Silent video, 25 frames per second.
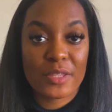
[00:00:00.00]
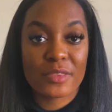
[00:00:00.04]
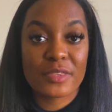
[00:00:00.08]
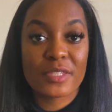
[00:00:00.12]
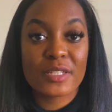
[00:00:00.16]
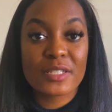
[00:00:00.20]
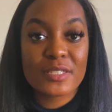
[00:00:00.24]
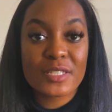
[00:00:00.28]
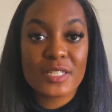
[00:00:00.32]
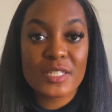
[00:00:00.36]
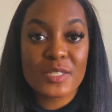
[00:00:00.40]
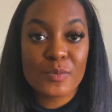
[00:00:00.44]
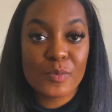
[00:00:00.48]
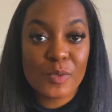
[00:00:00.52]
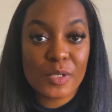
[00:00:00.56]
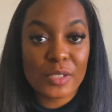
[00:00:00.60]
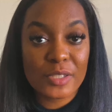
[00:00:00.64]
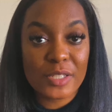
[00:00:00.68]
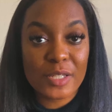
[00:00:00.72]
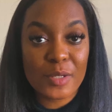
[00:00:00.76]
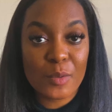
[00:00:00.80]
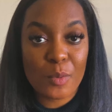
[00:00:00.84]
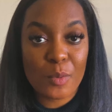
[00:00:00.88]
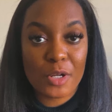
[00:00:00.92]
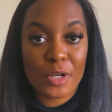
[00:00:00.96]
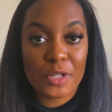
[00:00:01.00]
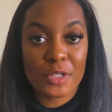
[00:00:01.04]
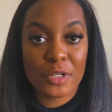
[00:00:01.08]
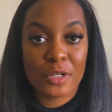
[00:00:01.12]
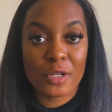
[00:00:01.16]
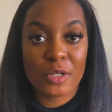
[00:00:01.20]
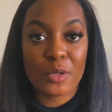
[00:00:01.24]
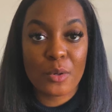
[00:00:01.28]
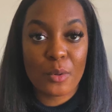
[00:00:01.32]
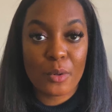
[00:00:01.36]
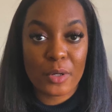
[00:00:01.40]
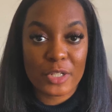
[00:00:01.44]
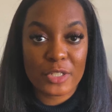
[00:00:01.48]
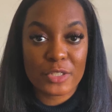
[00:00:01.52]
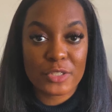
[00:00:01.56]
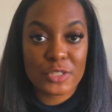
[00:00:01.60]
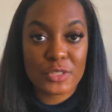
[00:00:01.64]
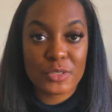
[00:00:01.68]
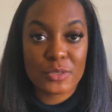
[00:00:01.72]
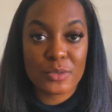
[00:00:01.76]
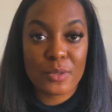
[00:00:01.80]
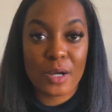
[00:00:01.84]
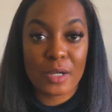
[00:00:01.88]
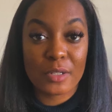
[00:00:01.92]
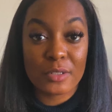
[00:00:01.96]
This is really you're going
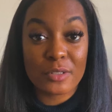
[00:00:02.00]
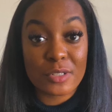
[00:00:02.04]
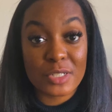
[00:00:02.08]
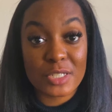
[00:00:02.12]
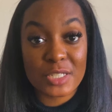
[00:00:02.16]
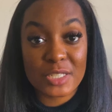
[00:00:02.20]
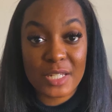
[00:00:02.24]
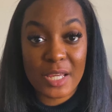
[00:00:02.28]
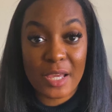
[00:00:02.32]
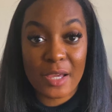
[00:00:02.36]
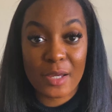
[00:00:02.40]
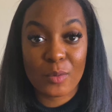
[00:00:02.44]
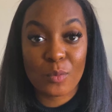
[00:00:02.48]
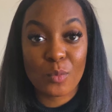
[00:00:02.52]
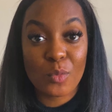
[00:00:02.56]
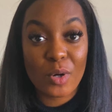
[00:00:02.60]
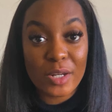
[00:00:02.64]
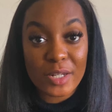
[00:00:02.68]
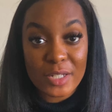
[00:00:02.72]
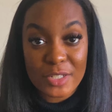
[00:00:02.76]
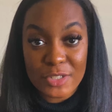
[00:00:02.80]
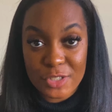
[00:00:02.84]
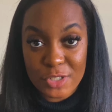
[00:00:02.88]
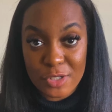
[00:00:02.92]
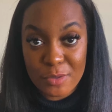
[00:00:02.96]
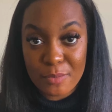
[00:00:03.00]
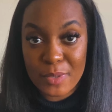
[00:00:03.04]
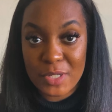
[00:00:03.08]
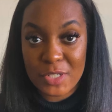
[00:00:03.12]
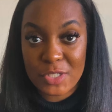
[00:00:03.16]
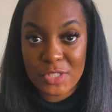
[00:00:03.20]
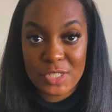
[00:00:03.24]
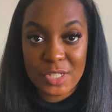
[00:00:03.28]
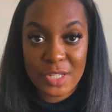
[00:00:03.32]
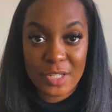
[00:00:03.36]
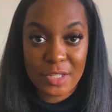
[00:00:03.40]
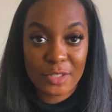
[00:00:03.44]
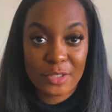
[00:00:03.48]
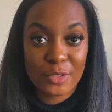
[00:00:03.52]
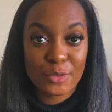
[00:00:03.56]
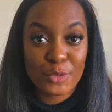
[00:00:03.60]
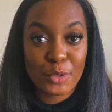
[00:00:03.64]
to understand what is your mission,